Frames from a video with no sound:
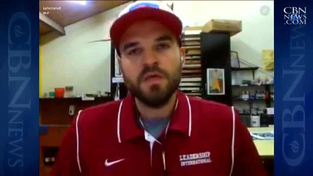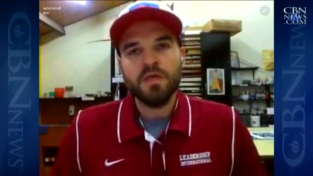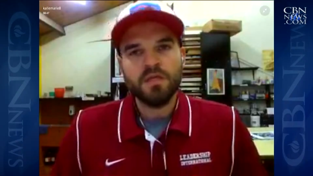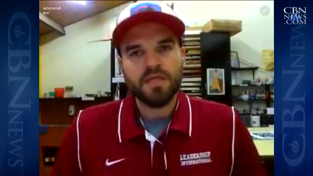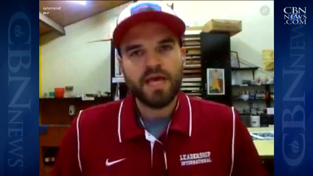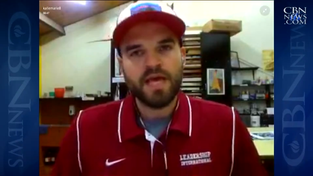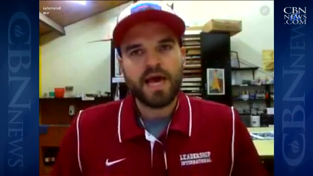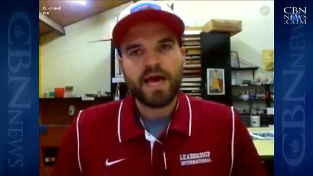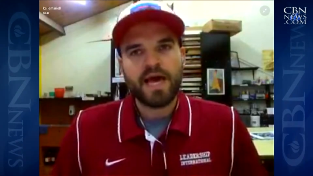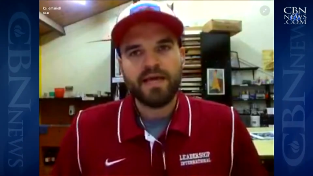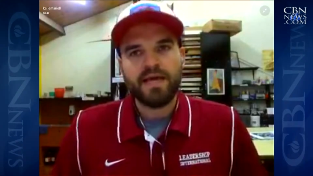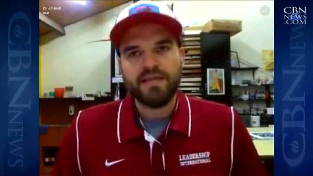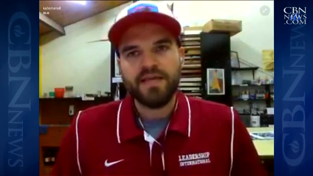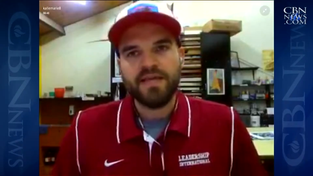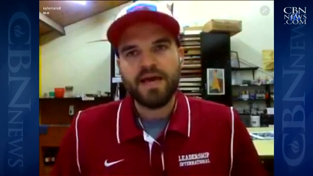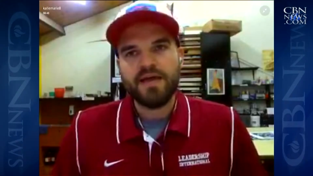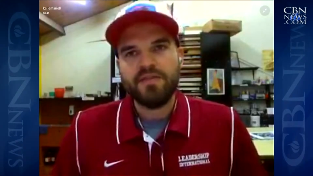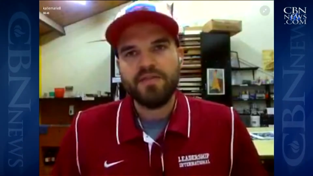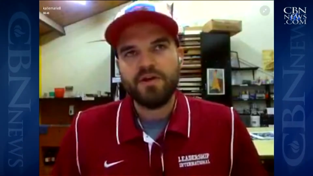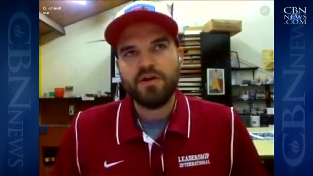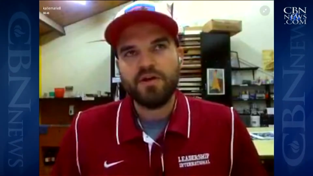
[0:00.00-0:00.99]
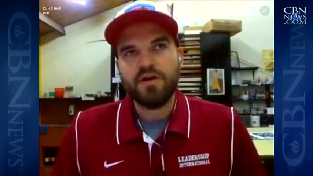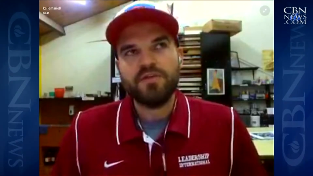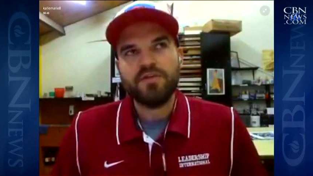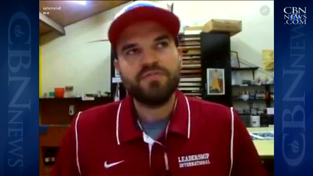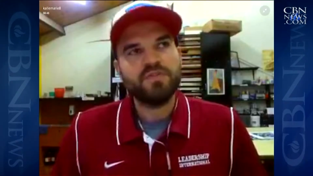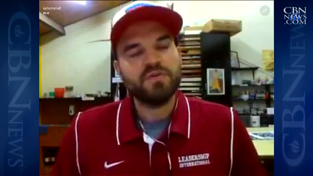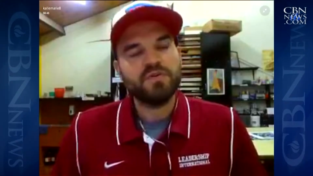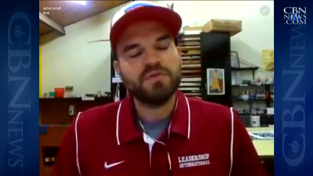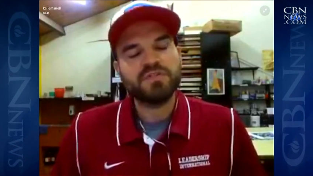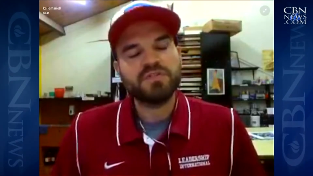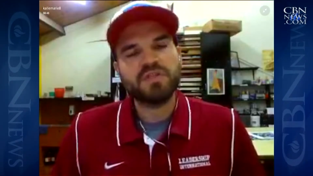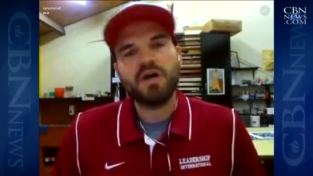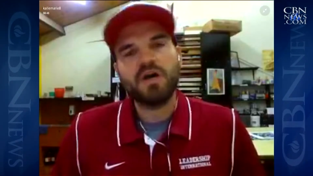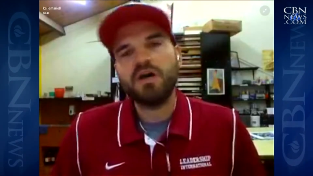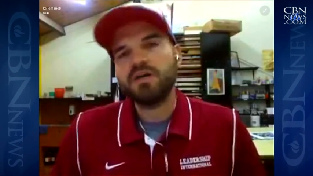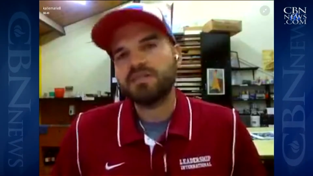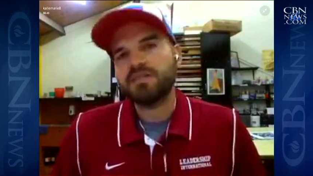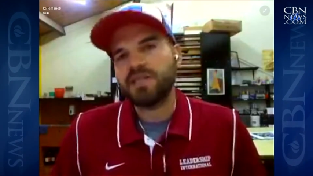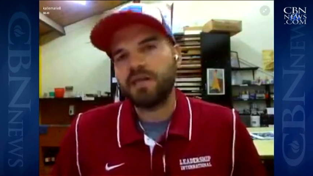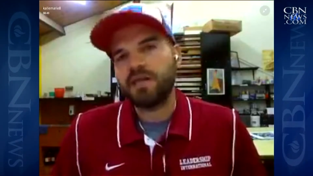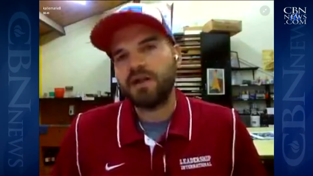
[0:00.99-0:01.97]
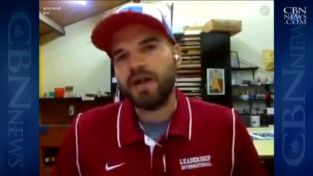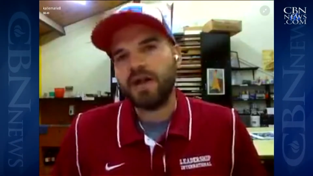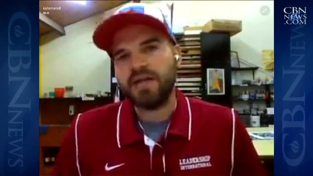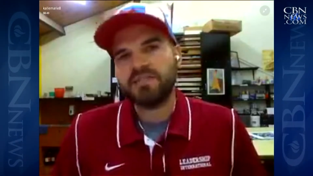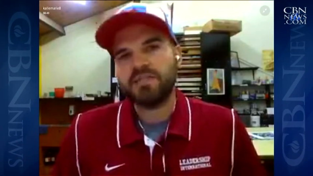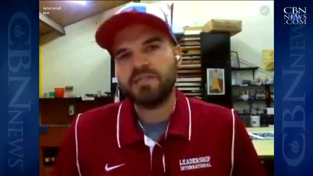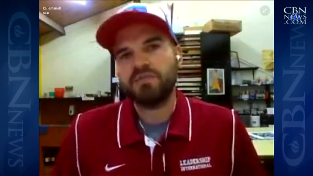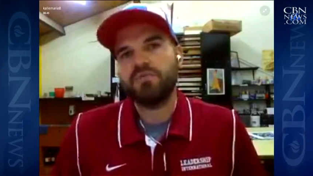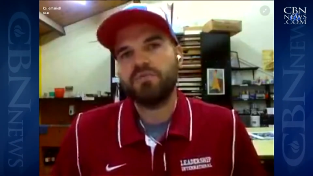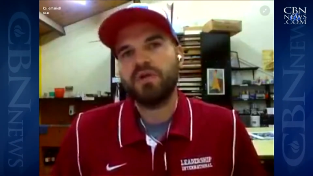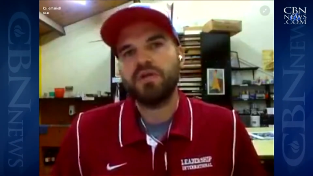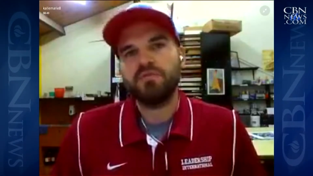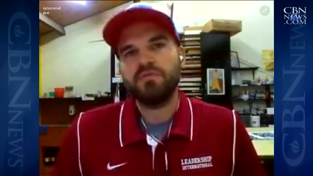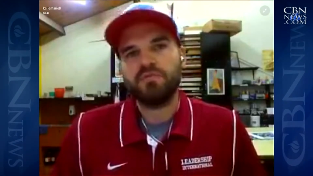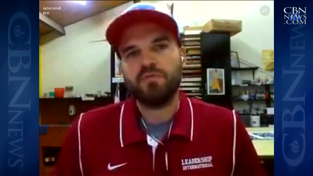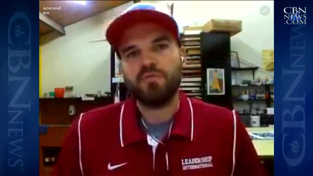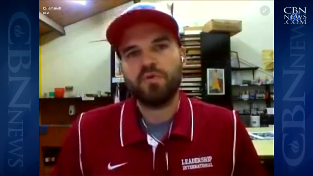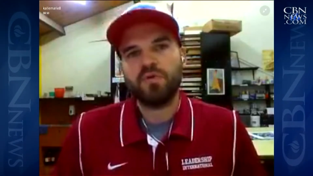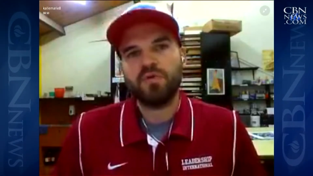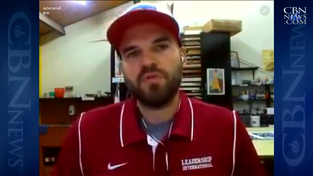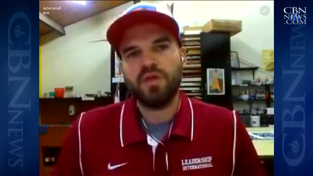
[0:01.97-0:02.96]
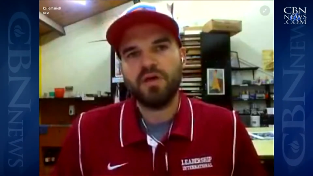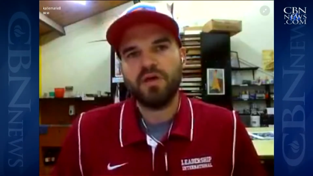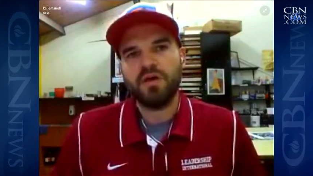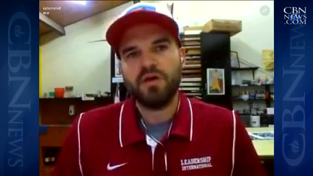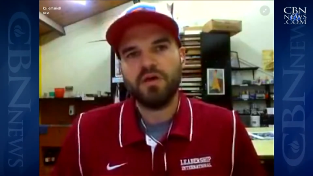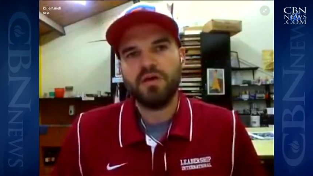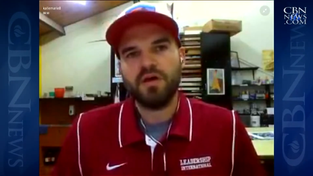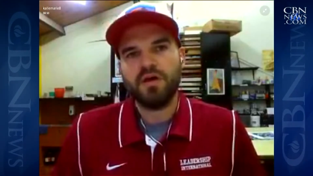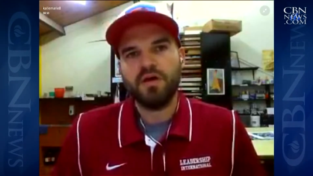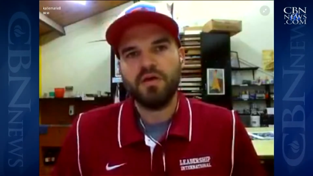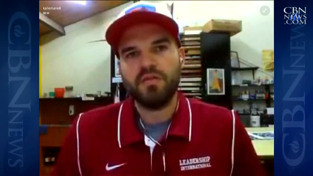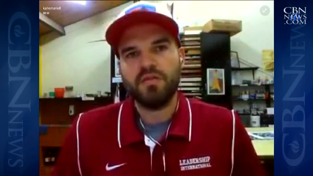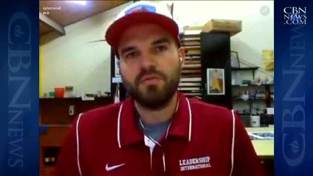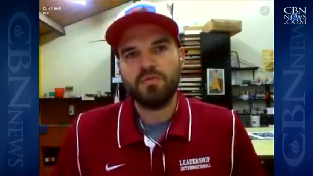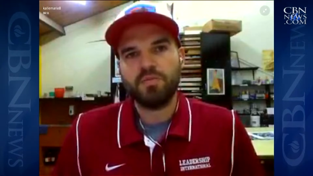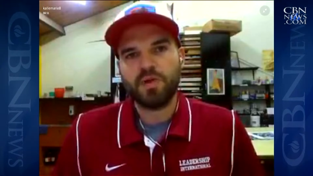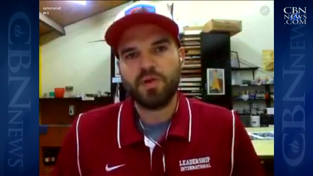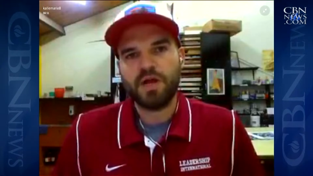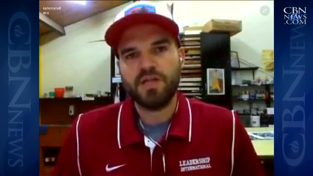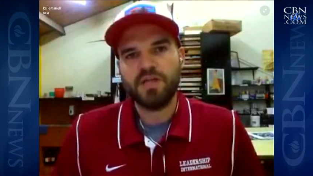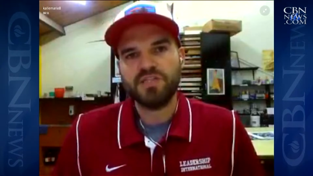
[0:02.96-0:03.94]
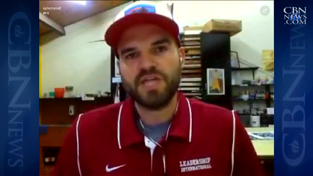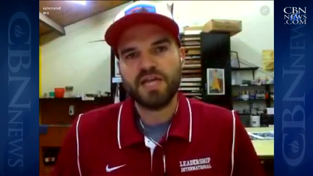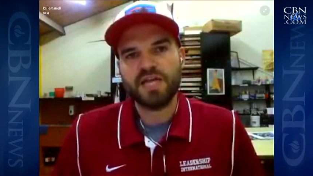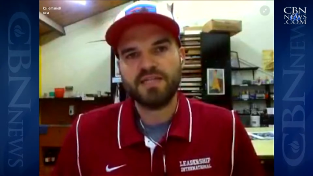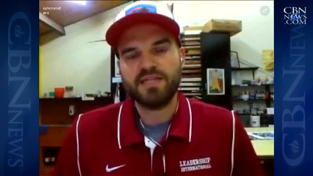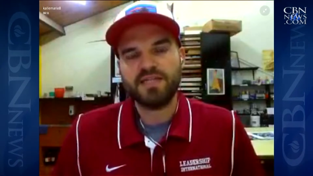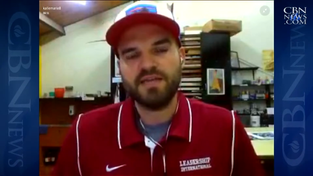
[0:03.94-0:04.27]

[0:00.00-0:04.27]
Yeah, yeah, there are a few songs that are actually written for the uh, the project,